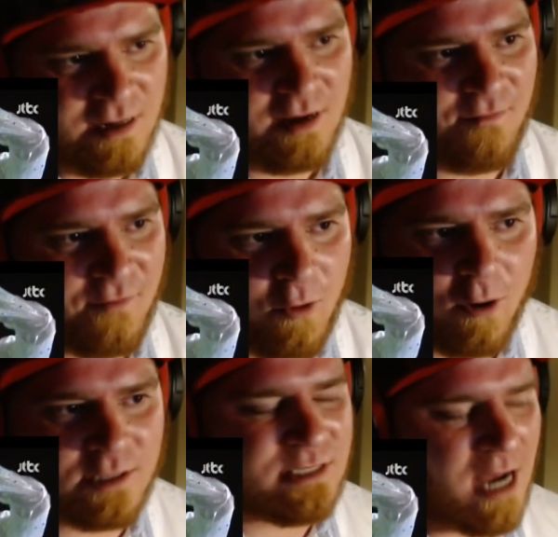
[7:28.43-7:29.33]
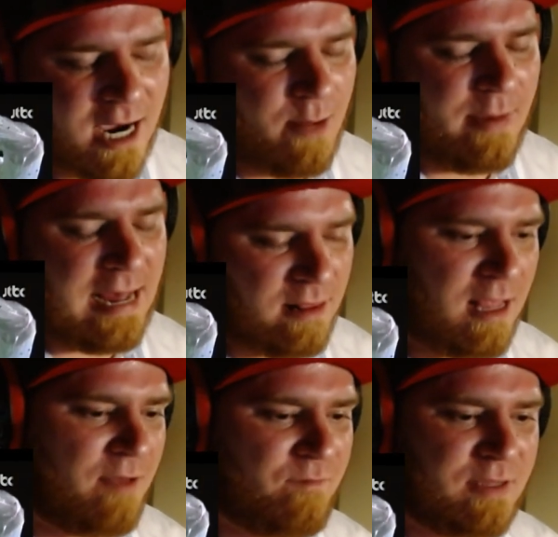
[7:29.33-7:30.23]
Of course, talking about
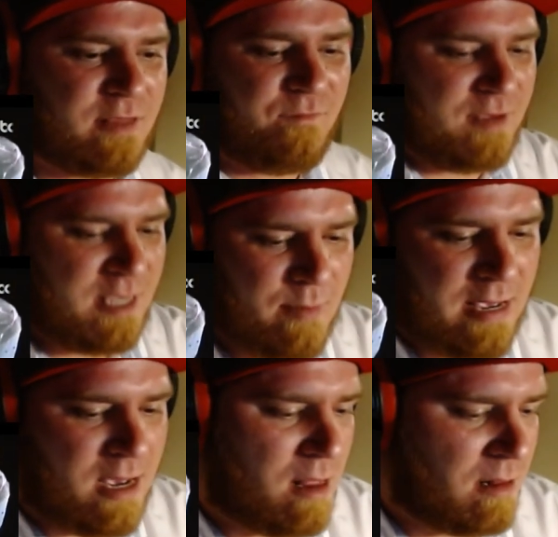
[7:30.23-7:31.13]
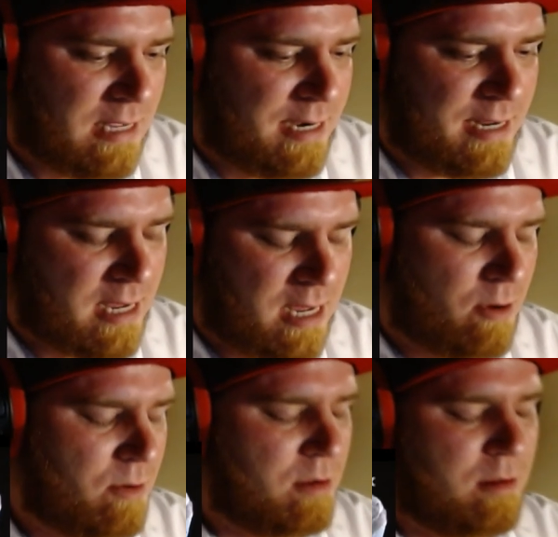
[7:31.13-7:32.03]
love with the female and
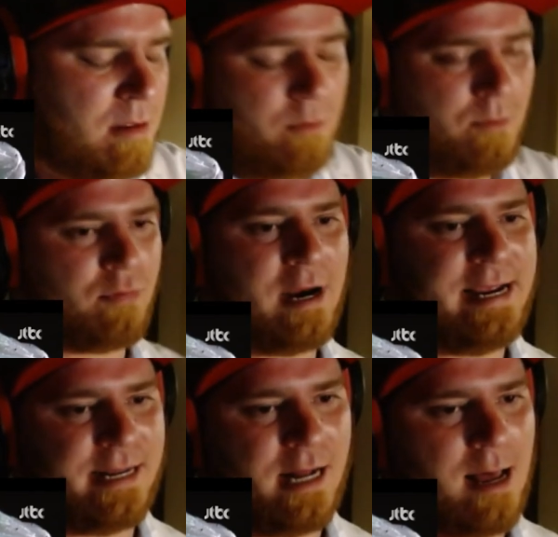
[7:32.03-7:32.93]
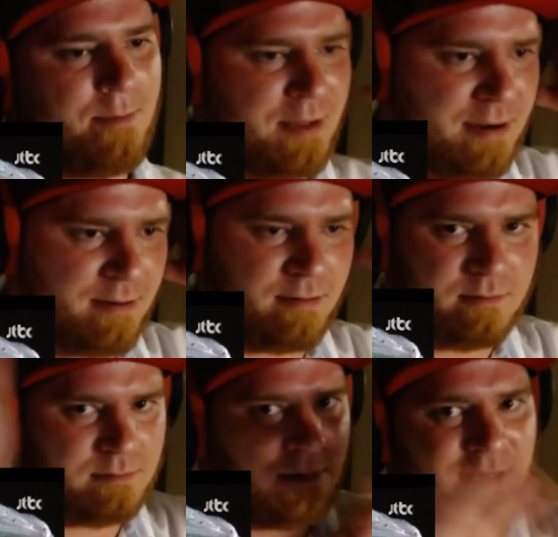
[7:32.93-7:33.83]
uh, breaking up and
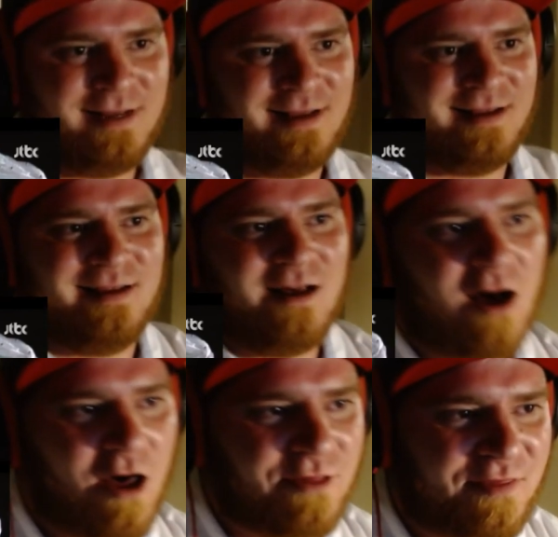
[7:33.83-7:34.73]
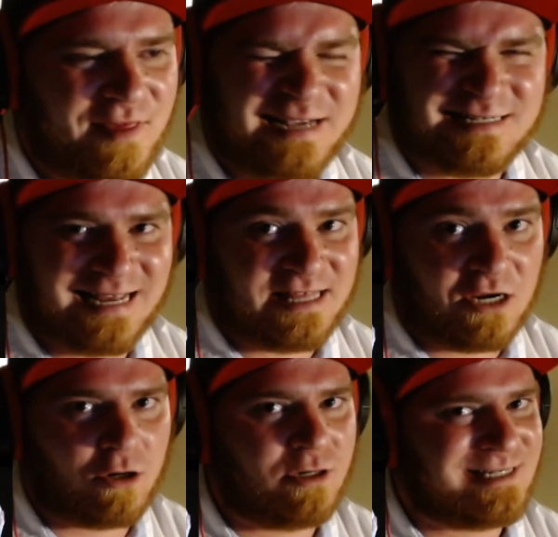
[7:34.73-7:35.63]
all the things that the
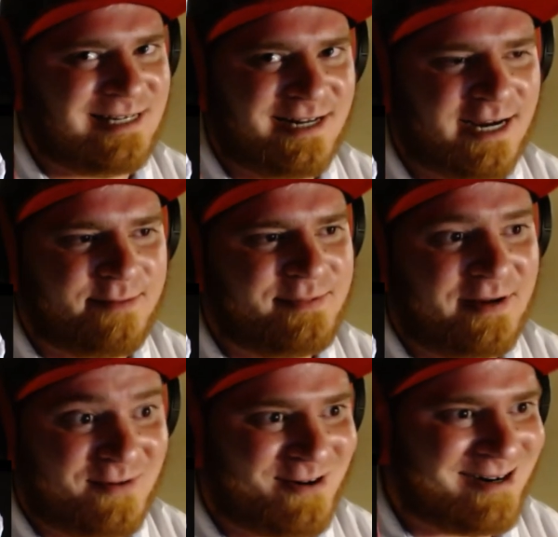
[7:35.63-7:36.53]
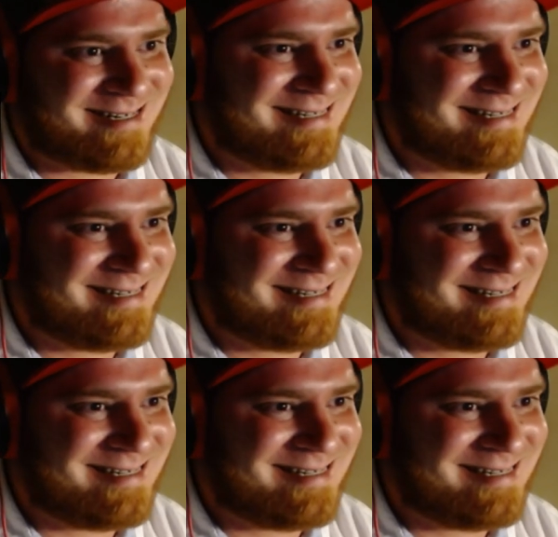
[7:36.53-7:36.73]
girls eat up, of course.